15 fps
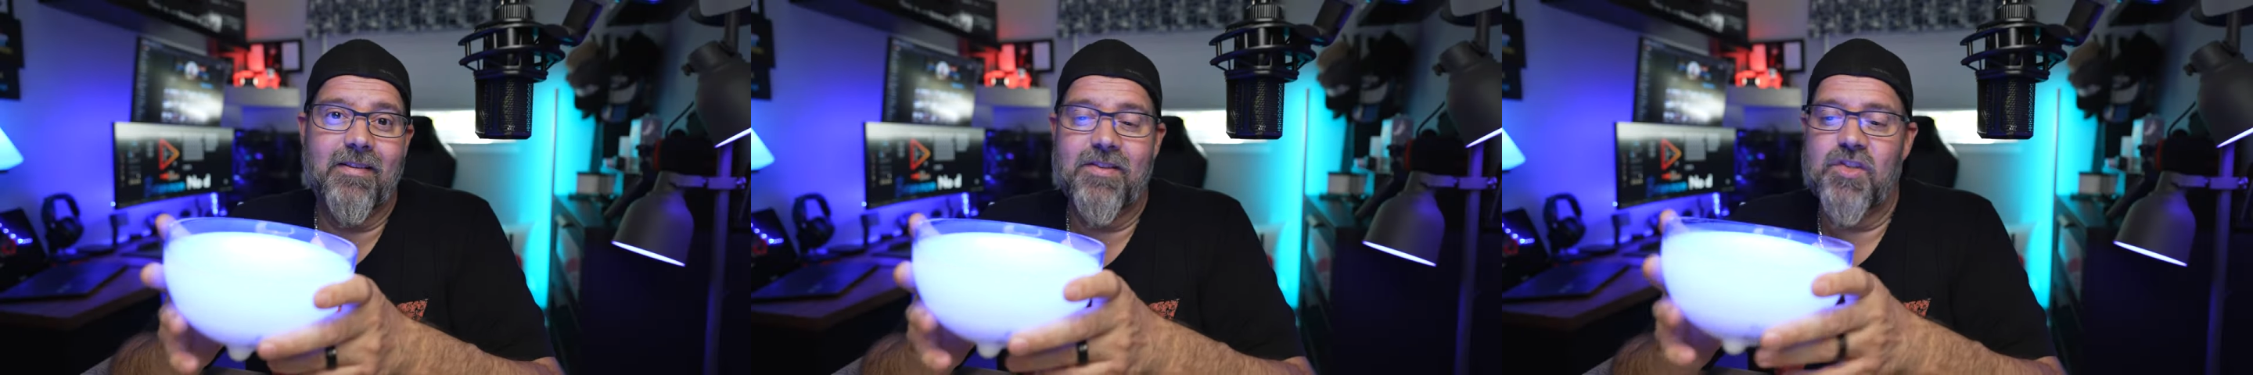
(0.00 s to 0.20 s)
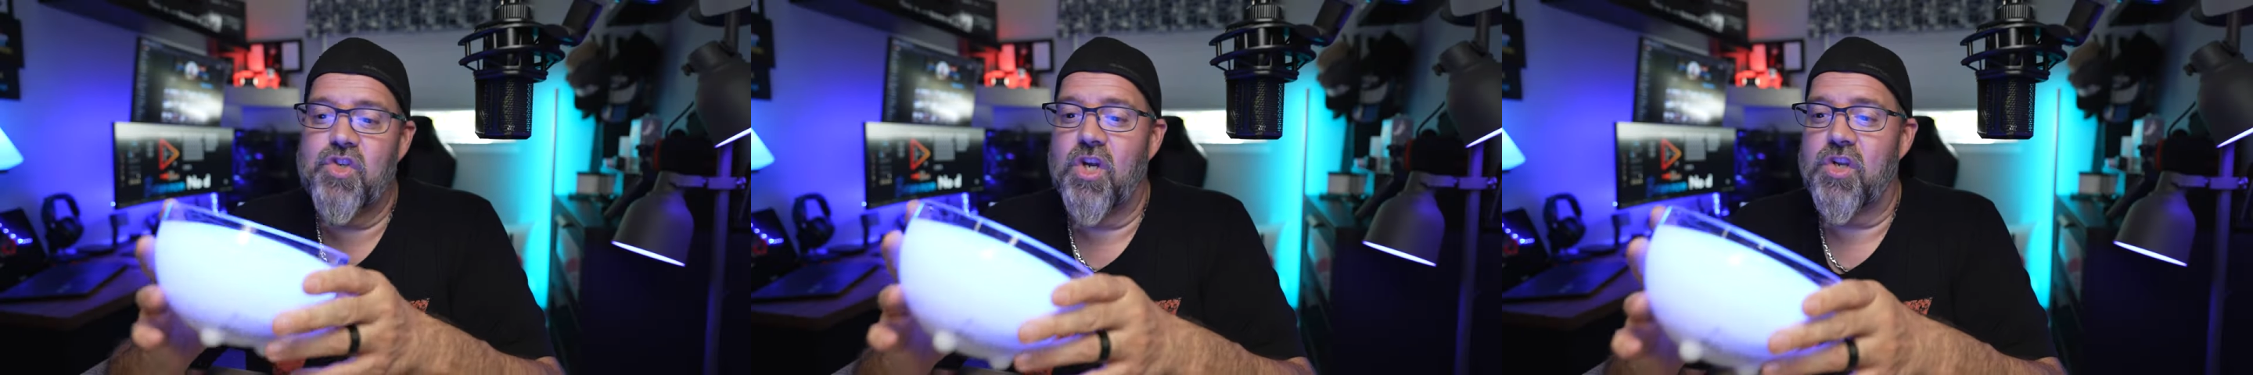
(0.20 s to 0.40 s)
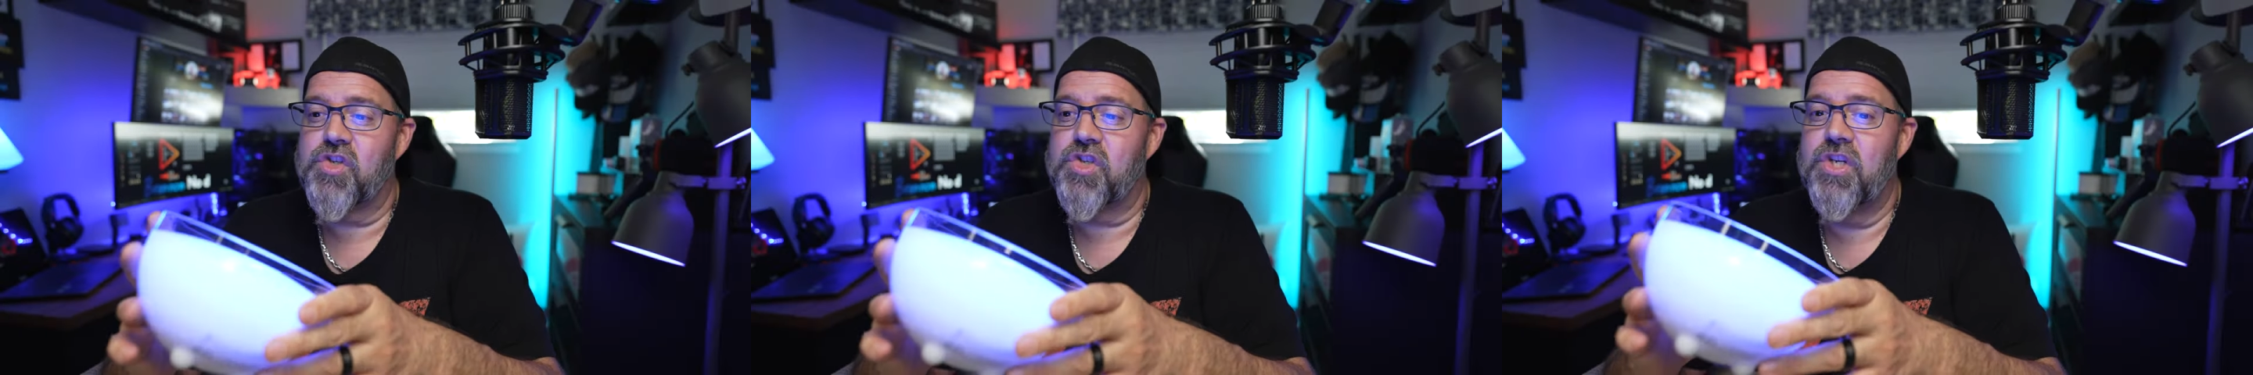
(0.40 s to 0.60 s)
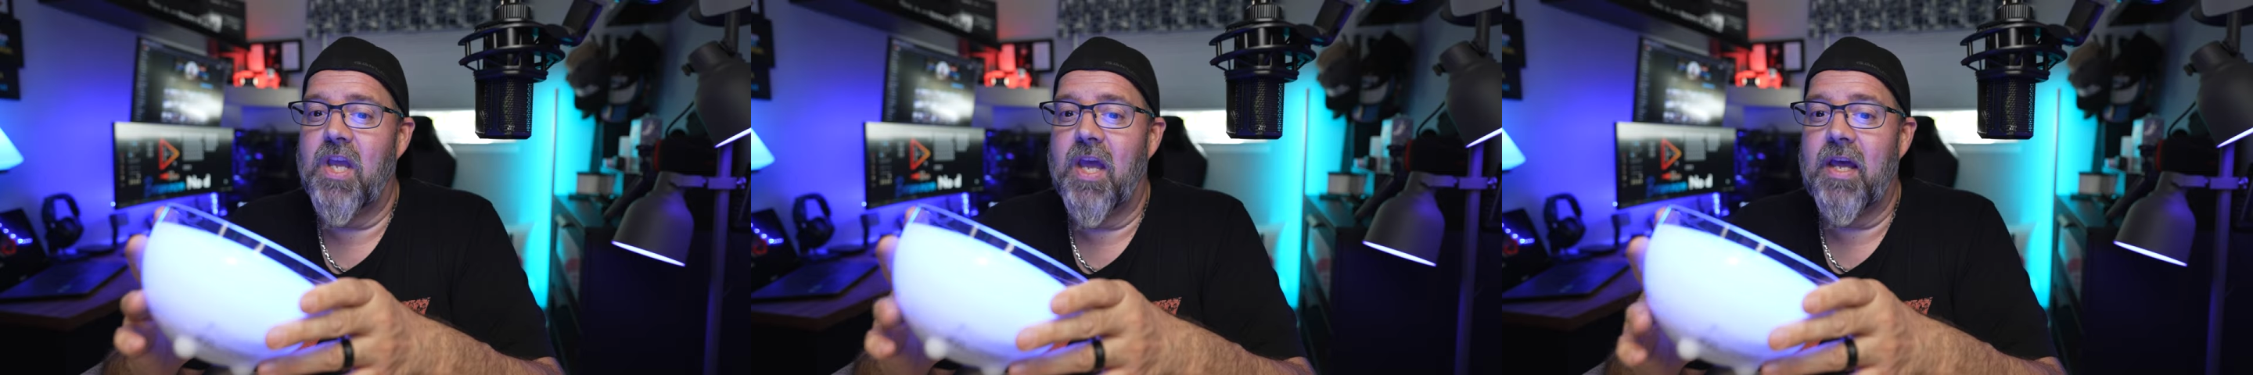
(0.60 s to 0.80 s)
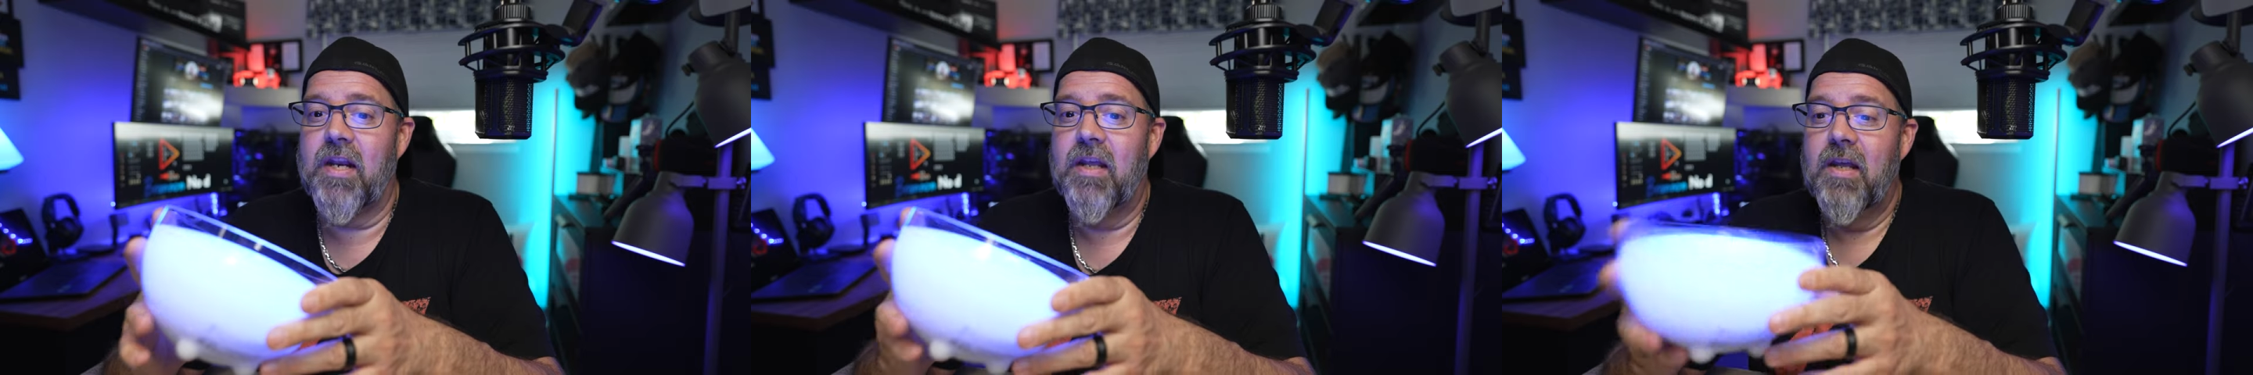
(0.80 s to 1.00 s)
it just
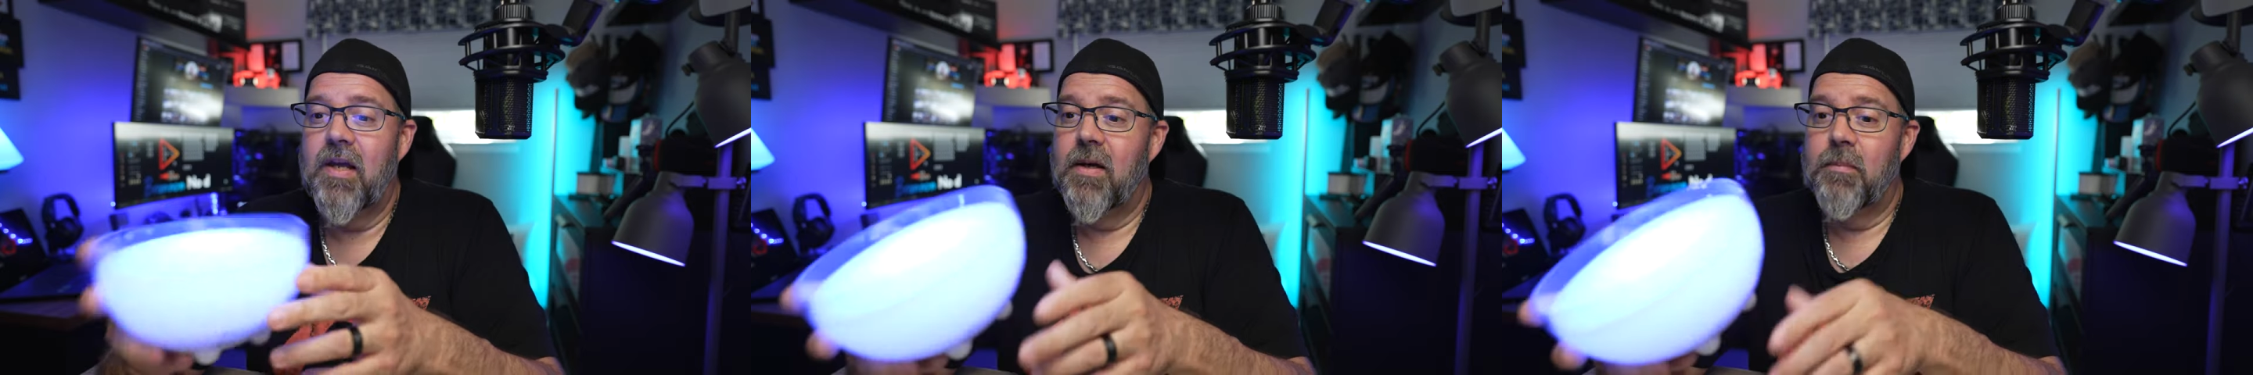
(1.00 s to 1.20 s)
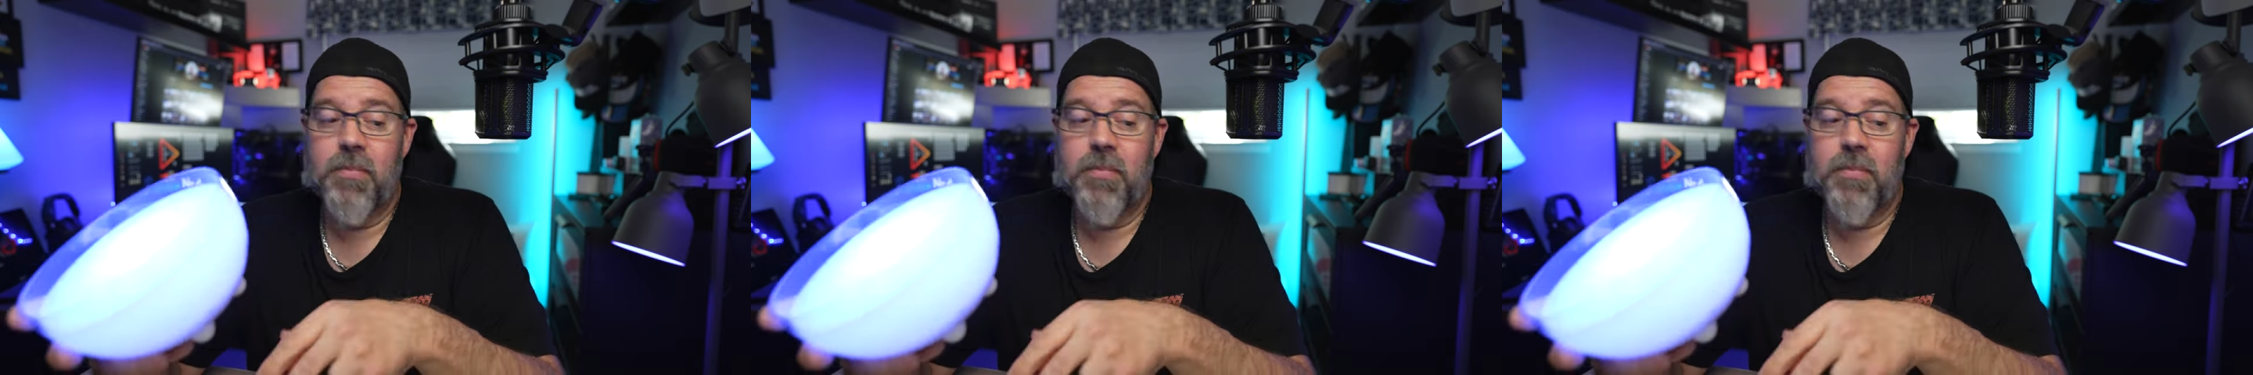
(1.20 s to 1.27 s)
yet,